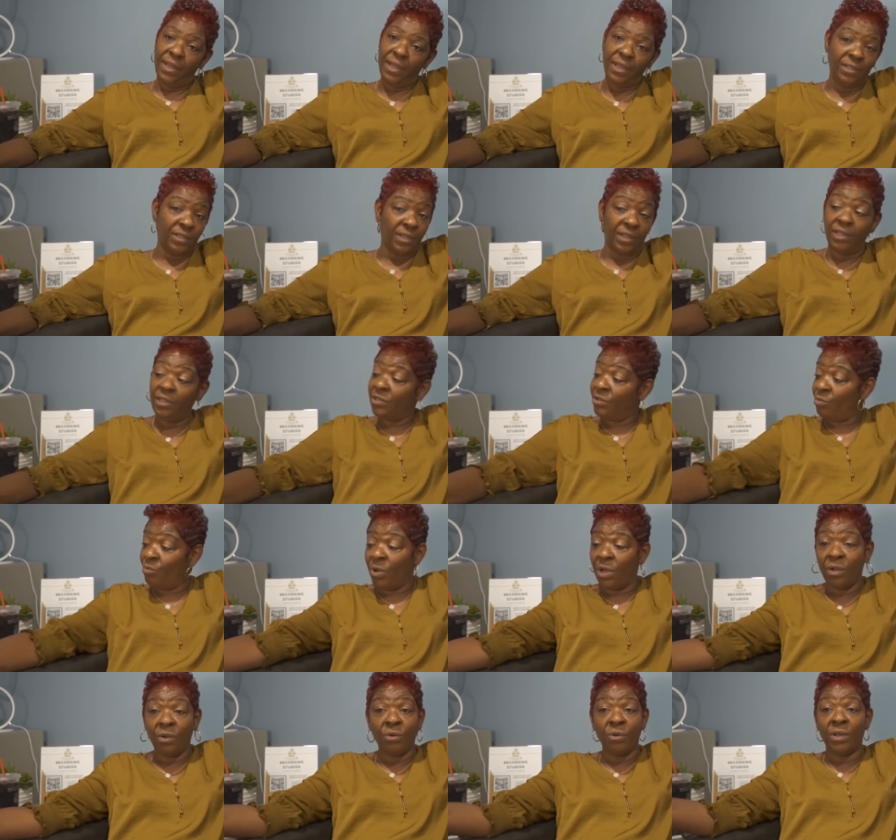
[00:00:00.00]
He's he's the
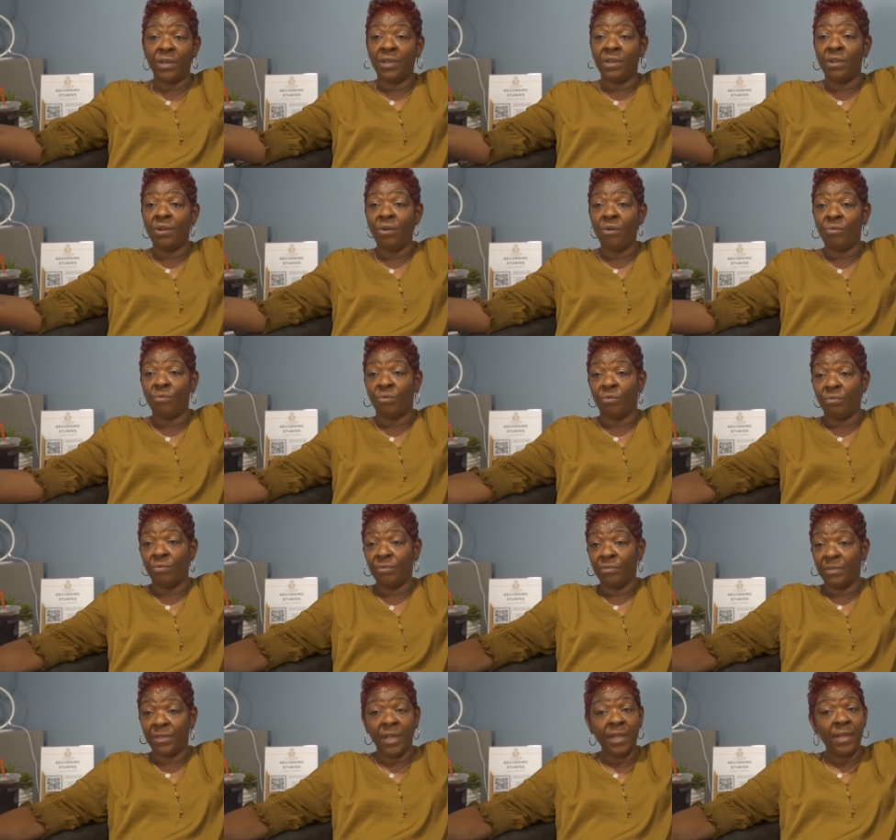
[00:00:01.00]
one going in the hole.
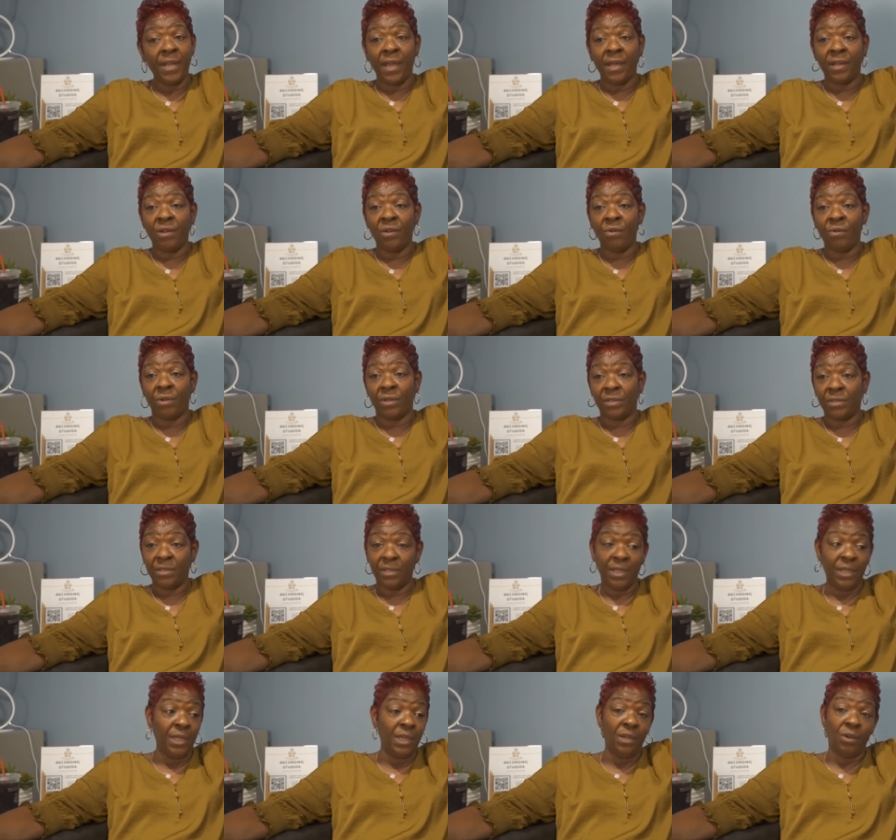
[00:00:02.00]
They not
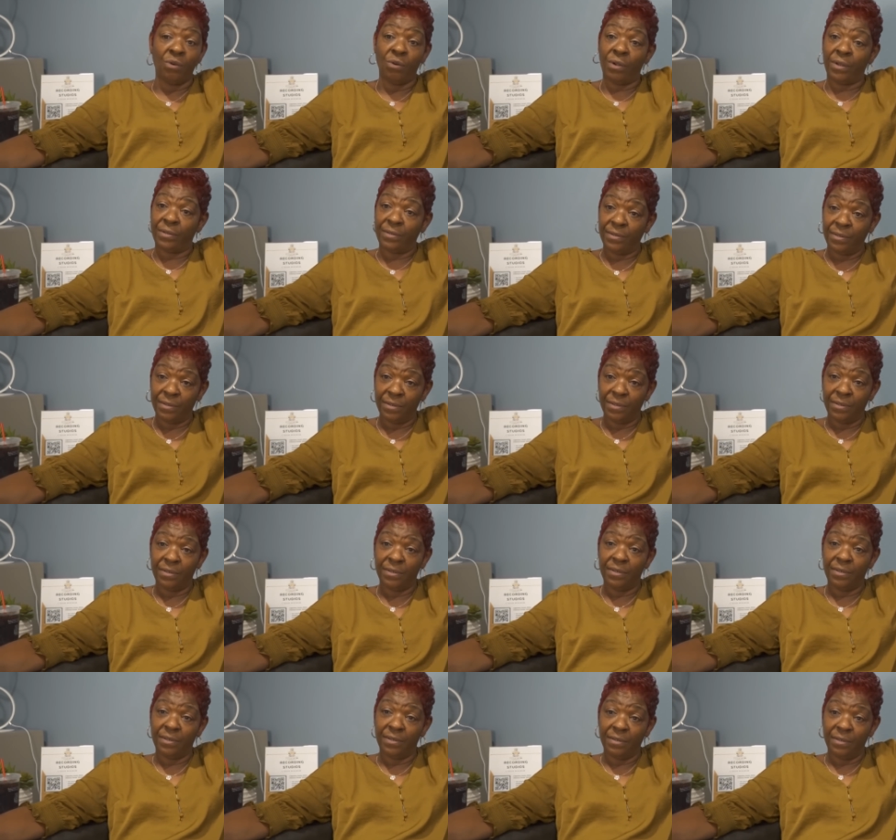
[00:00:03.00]
going. He going.
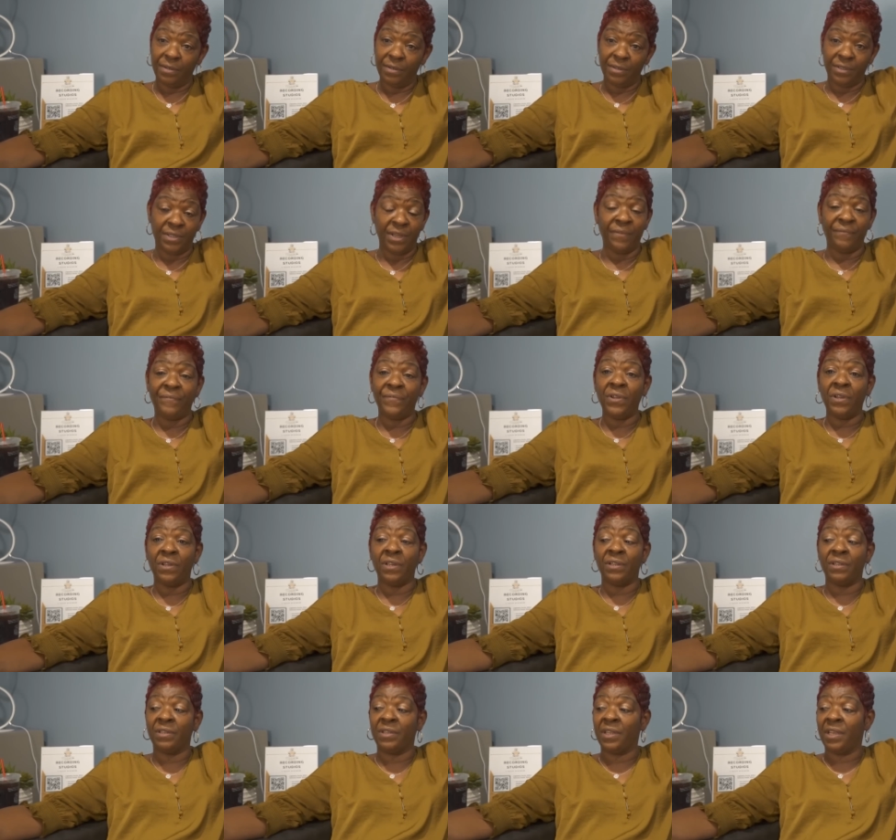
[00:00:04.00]
Cause they
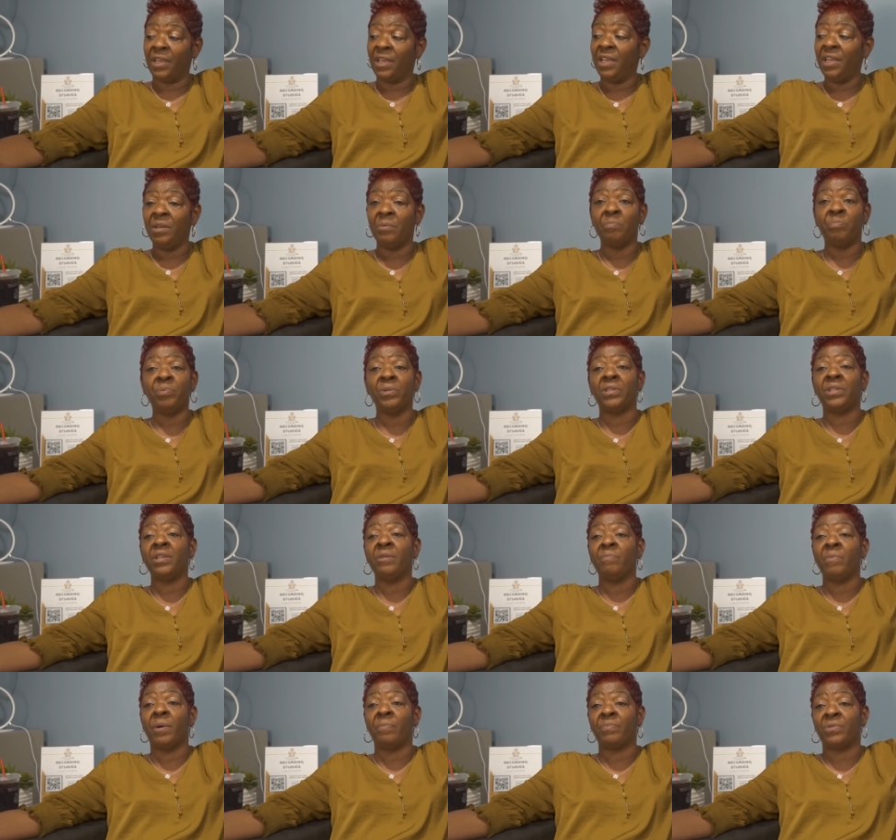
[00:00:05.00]
figured he didn't put
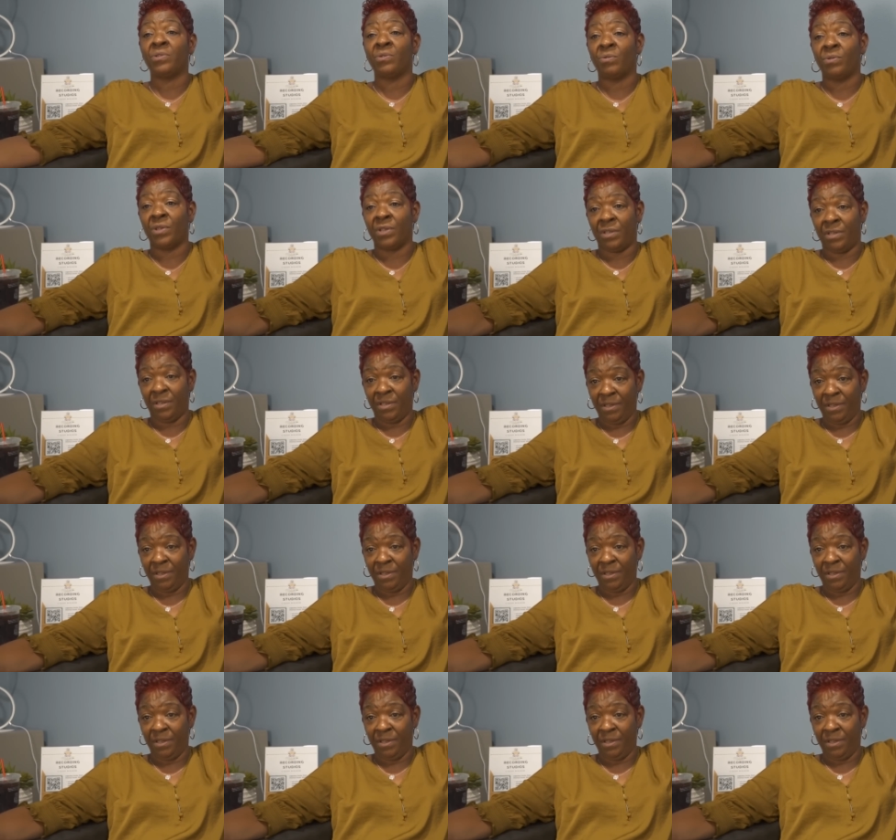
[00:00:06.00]
them up to it.